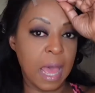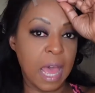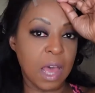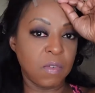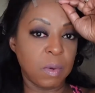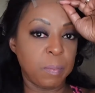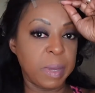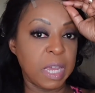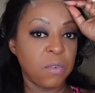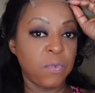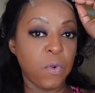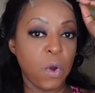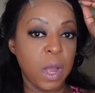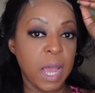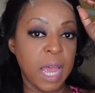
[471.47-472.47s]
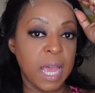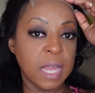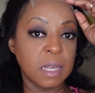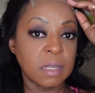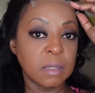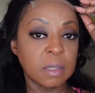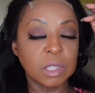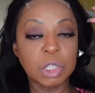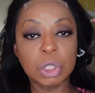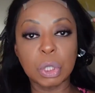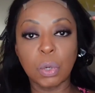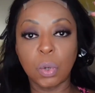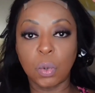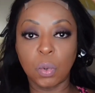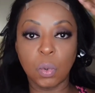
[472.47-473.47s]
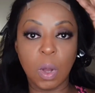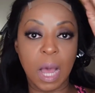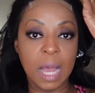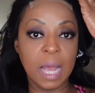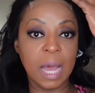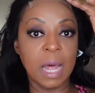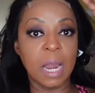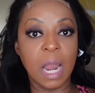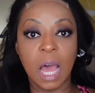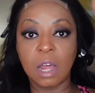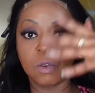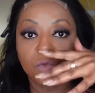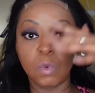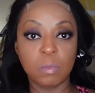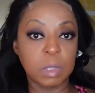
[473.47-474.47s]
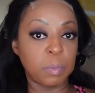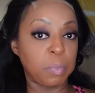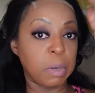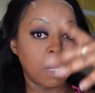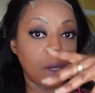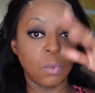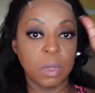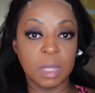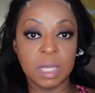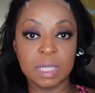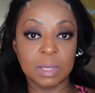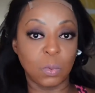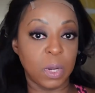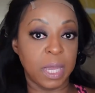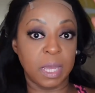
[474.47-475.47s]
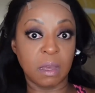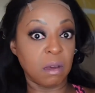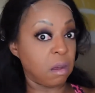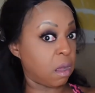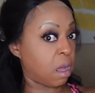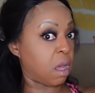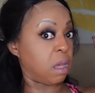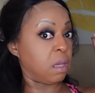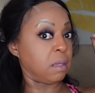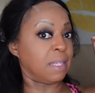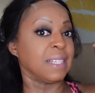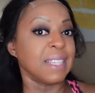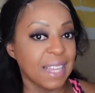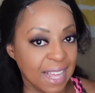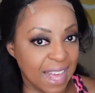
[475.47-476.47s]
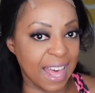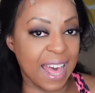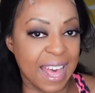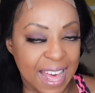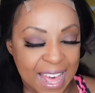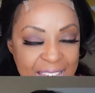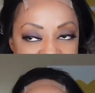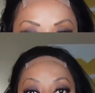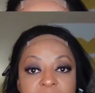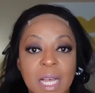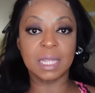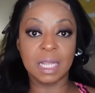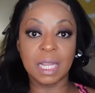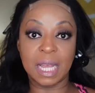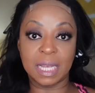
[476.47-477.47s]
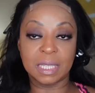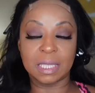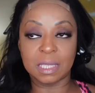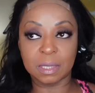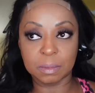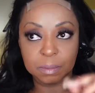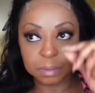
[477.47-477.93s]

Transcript: have a big forehead, so I got a lot of room to play with this wig. All right, let's cut the lace.